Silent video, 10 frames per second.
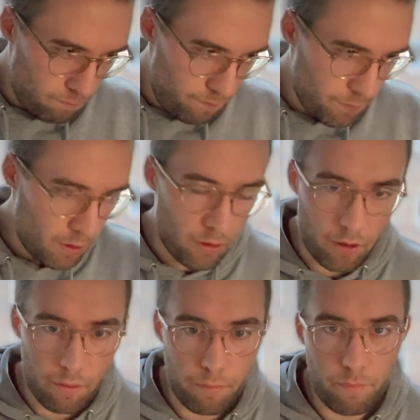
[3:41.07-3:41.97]

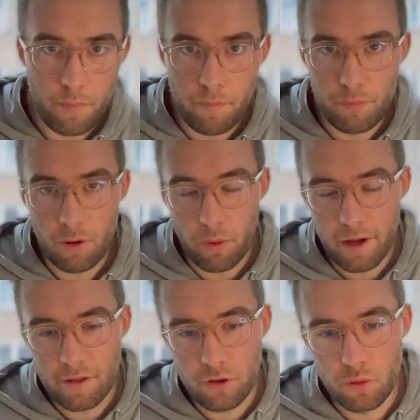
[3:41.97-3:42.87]
be a way
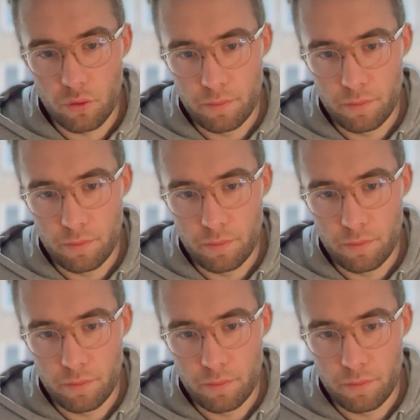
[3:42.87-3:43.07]
to